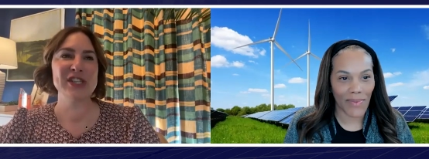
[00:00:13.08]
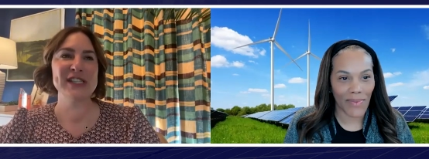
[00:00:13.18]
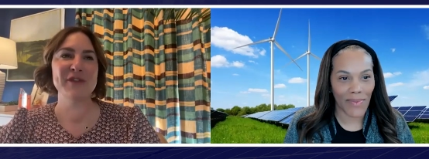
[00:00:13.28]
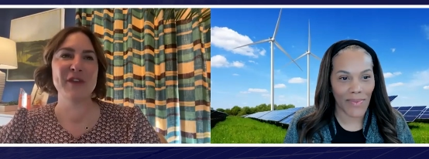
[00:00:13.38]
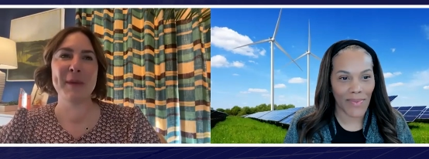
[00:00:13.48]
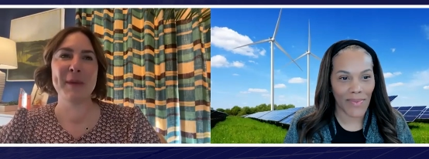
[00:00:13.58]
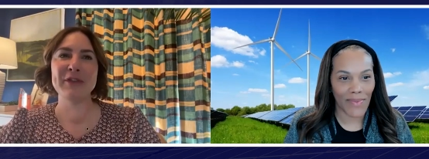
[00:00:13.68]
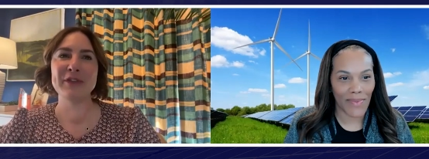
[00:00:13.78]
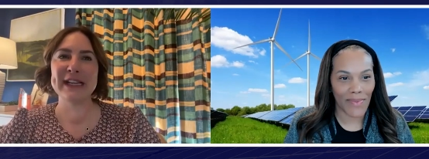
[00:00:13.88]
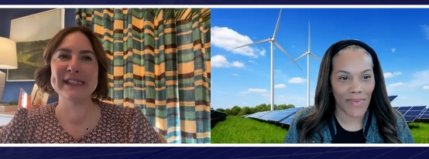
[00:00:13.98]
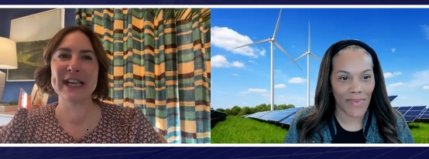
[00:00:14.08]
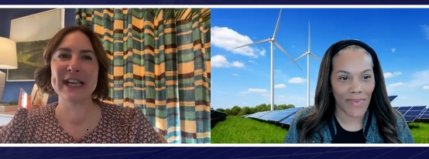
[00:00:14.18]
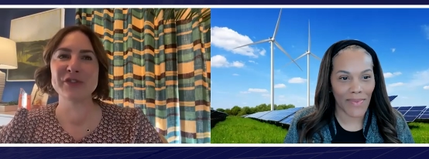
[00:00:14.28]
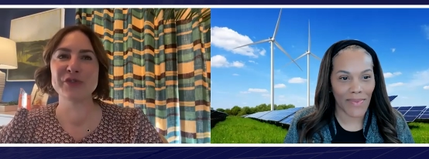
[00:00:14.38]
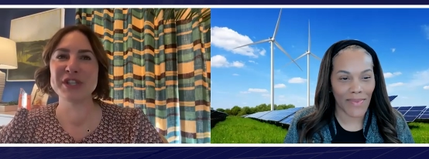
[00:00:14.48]
Speaker 1: is the VP of Clean
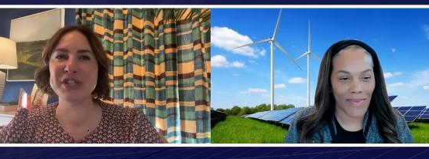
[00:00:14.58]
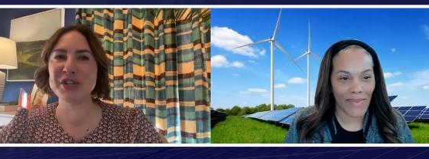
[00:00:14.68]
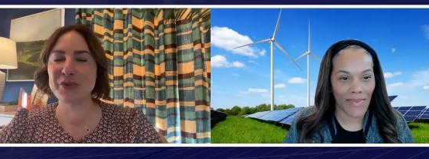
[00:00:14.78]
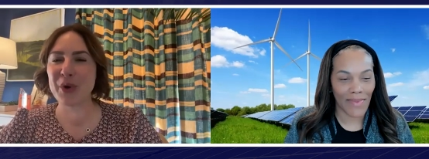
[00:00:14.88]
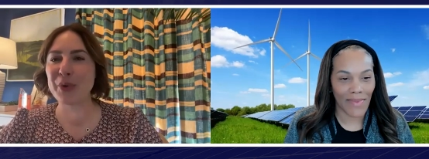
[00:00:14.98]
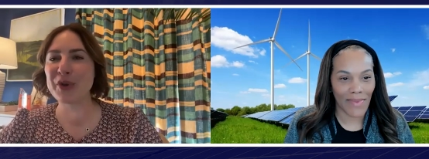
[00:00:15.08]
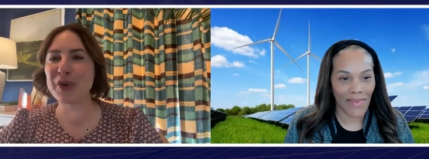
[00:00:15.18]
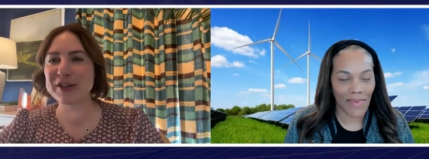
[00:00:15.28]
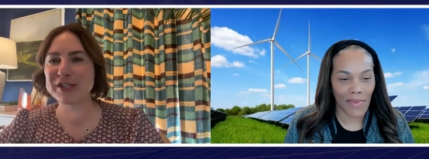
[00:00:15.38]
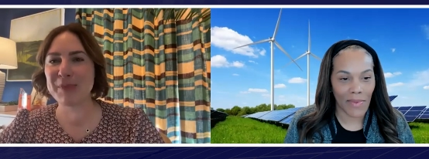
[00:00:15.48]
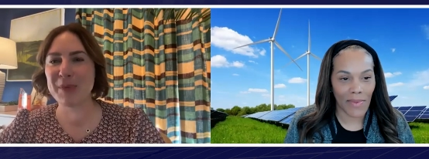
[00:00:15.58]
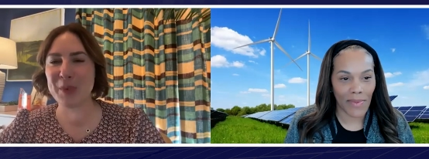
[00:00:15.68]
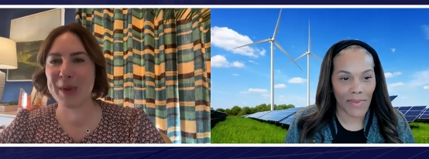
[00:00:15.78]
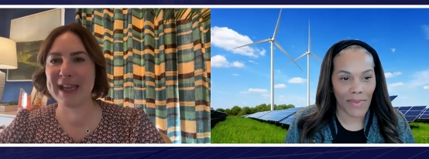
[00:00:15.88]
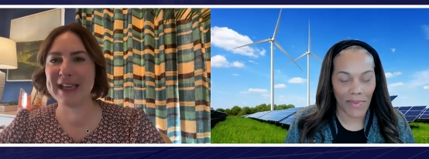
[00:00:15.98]
Tech Strategic Growth at
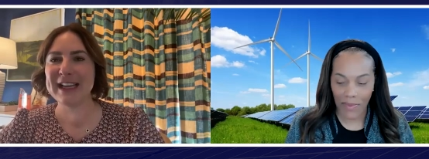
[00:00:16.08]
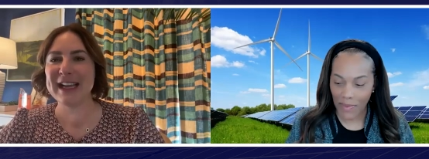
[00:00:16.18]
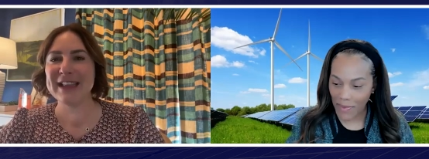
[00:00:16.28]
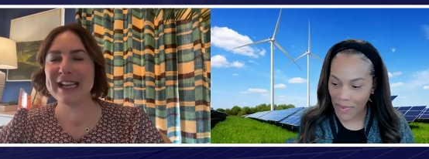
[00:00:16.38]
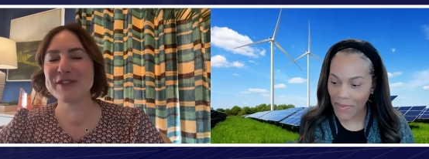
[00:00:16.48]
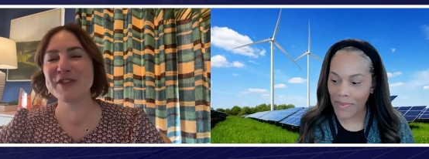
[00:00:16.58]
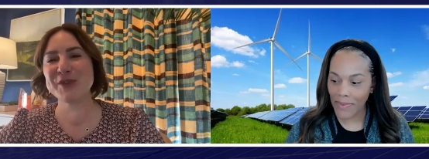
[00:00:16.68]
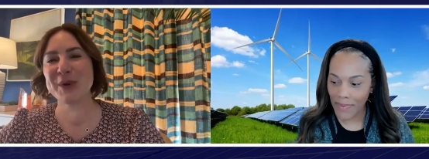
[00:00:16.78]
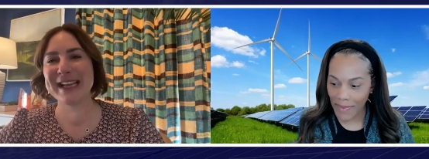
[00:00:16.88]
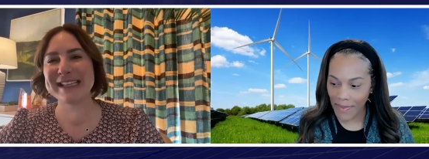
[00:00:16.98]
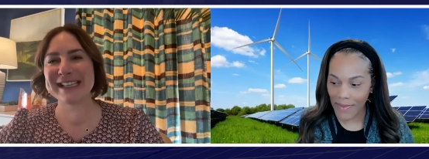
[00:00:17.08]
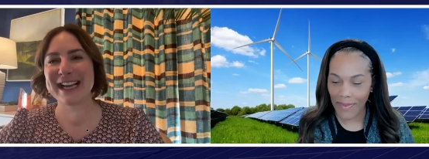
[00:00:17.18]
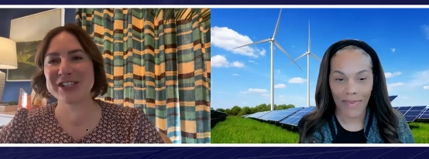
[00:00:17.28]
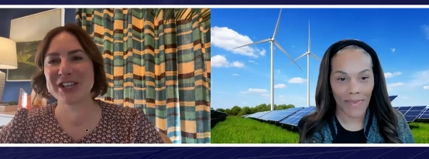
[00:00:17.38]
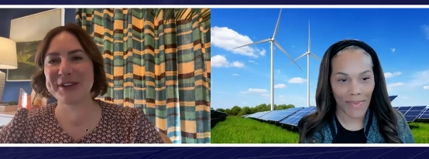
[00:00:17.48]
RWE. Thanks for joining us,
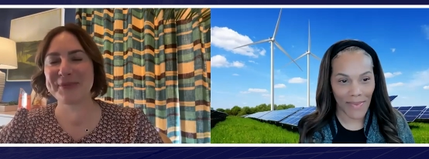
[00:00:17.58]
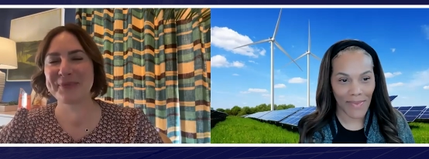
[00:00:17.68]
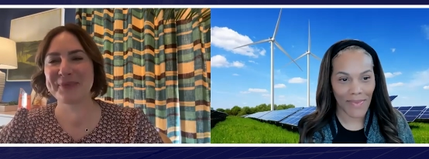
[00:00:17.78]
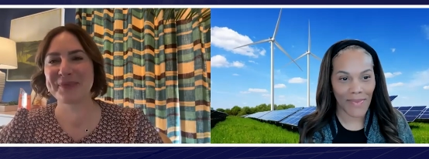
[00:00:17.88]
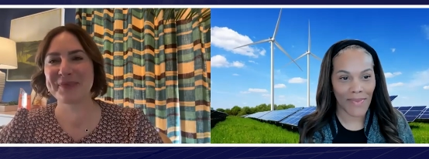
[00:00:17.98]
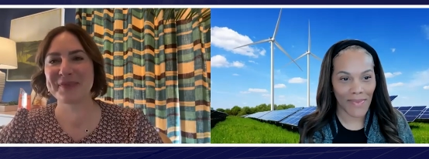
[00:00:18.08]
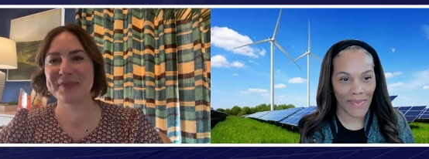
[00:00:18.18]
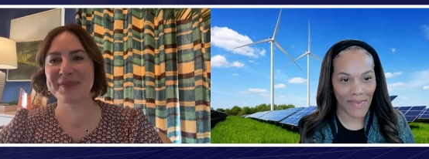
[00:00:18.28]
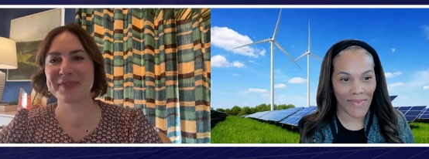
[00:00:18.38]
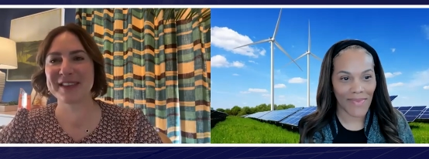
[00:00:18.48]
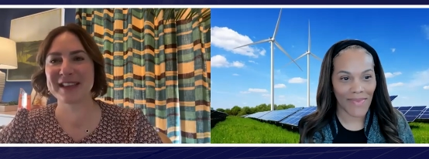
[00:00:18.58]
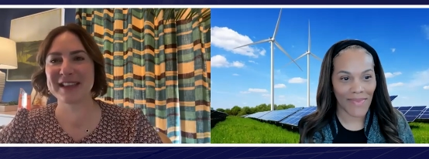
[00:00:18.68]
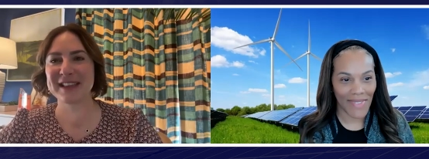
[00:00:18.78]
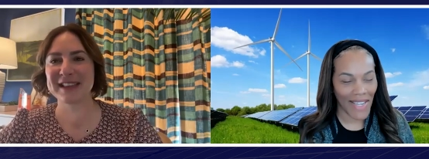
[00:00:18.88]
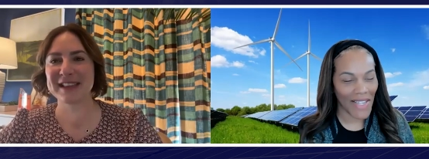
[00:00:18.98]
Tasha.
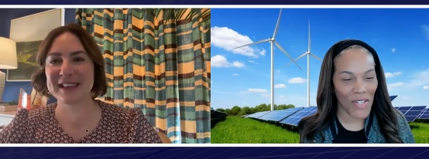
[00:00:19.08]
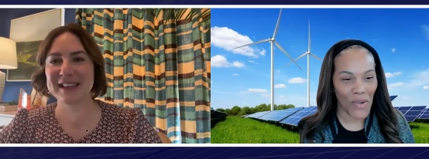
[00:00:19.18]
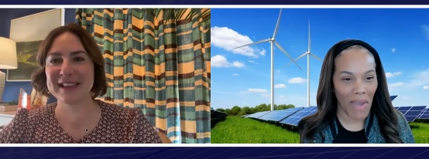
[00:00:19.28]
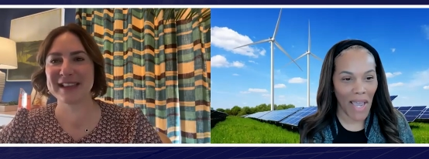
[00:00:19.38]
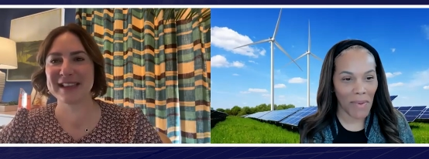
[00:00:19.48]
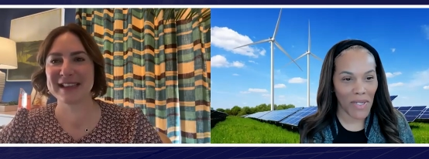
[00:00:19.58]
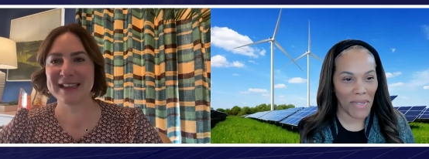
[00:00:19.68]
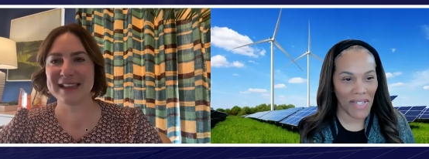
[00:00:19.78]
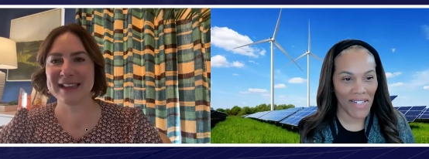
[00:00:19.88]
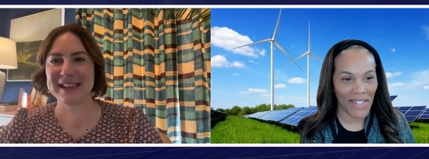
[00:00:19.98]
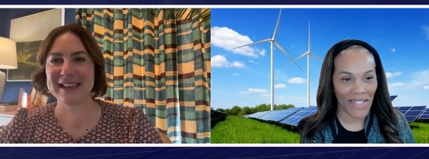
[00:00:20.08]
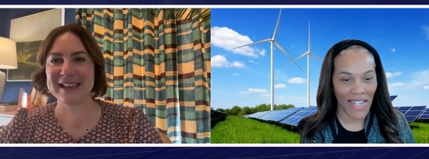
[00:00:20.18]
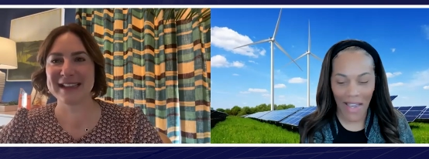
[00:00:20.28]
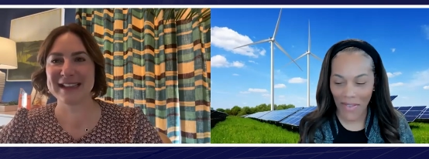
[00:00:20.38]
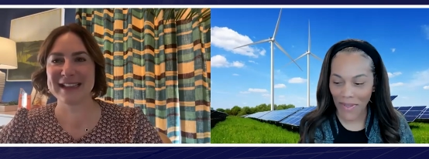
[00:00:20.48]
Speaker 2: Thank you. I'm happy to be here,
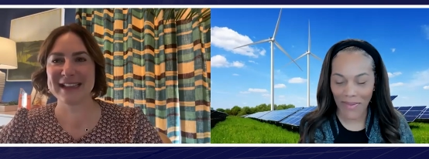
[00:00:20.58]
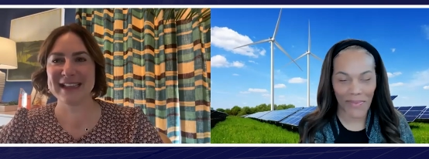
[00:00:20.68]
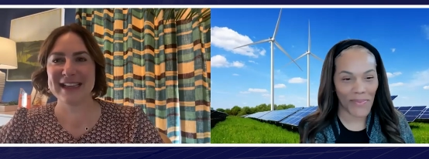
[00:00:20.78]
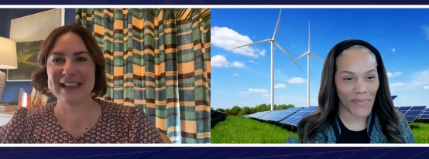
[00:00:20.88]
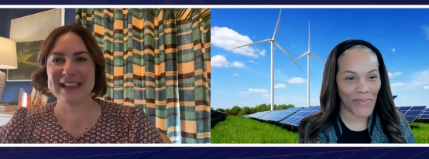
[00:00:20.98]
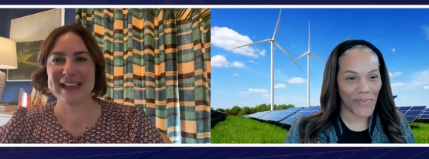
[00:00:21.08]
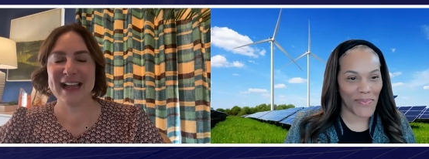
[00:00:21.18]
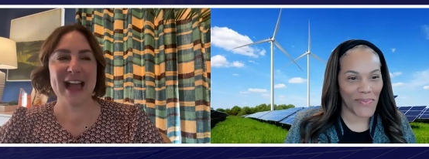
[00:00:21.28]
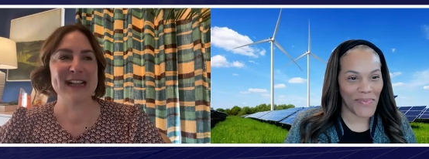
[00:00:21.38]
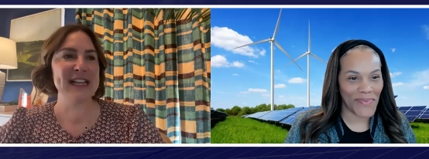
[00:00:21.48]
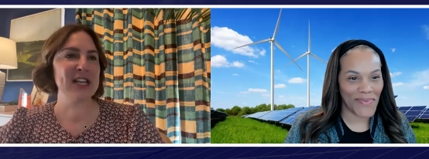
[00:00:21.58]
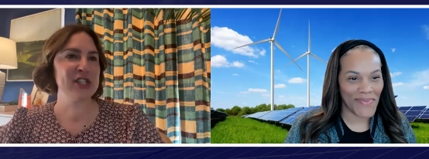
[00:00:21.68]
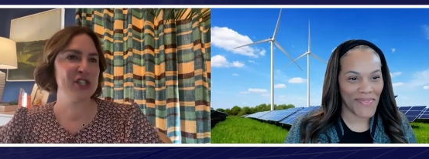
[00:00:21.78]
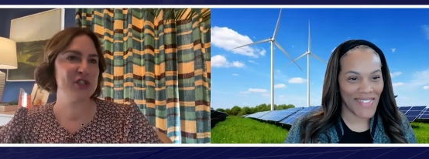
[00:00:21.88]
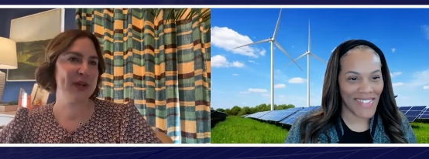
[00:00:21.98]
Catherine.
Speaker 1: And
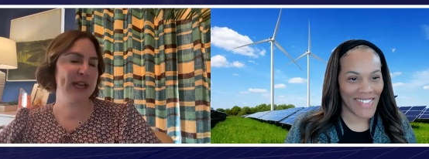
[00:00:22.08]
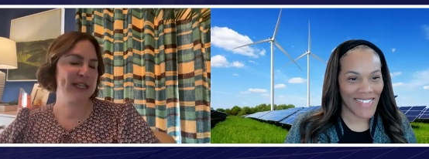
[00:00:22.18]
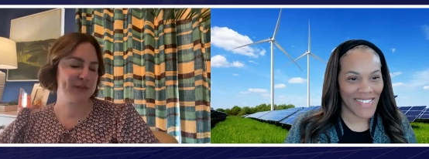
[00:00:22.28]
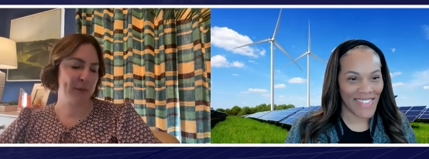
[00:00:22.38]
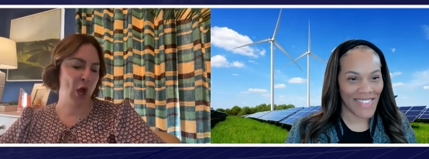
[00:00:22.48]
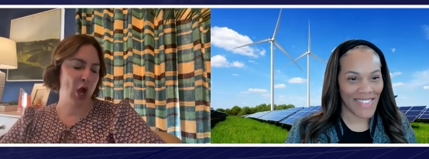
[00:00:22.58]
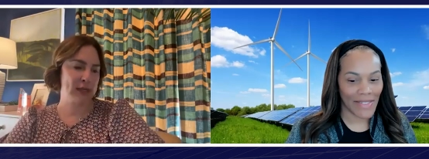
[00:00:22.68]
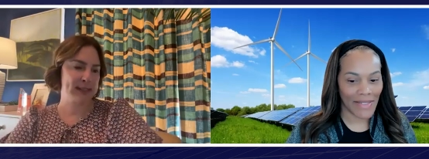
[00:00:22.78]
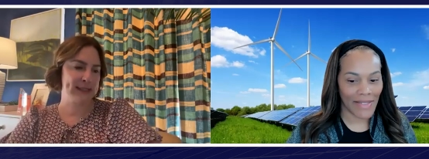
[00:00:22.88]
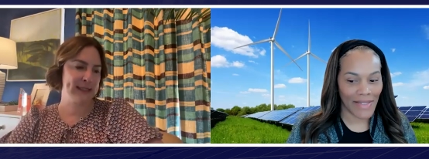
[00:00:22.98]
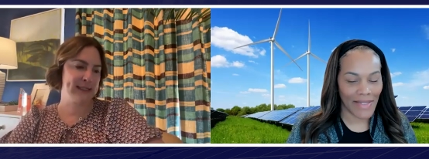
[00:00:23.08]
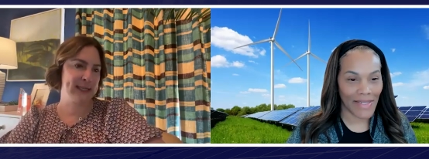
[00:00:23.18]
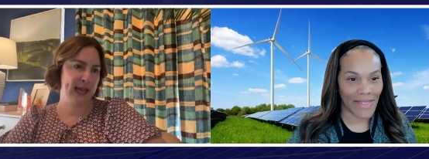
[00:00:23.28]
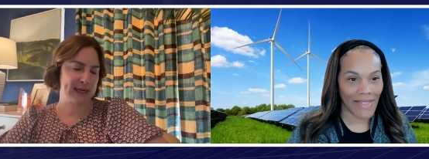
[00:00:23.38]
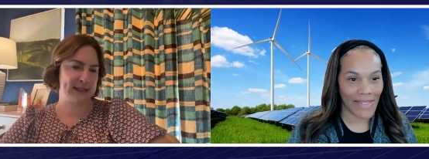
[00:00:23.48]
Tasha's joining us from Austin,
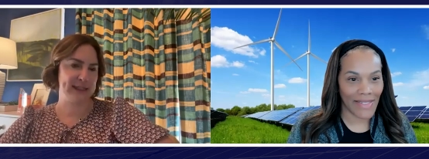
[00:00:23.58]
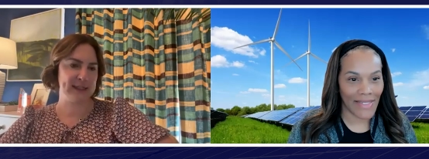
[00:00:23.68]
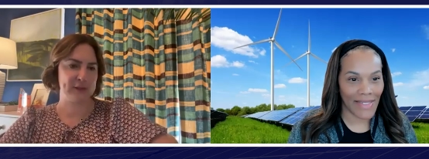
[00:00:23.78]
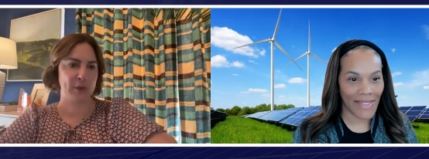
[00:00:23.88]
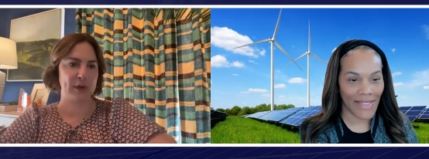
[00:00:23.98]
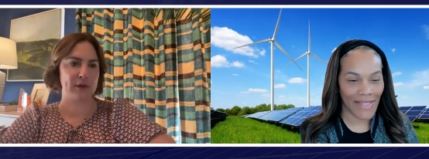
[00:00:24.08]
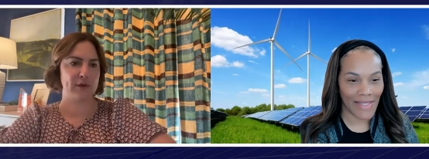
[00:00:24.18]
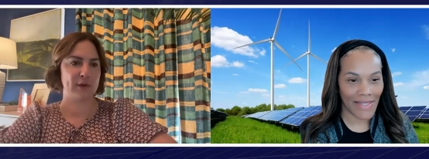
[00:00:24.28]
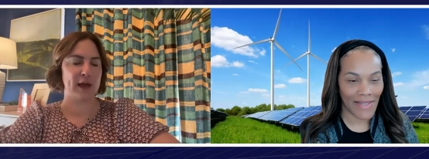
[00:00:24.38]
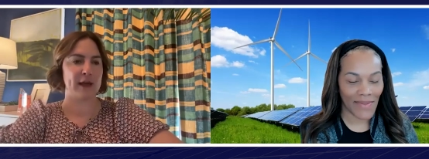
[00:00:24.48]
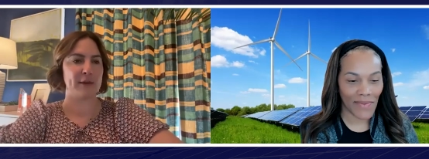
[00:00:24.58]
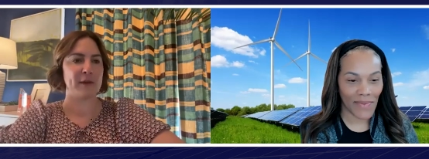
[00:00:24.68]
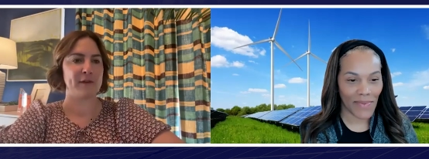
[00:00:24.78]
Texas, one of uh, my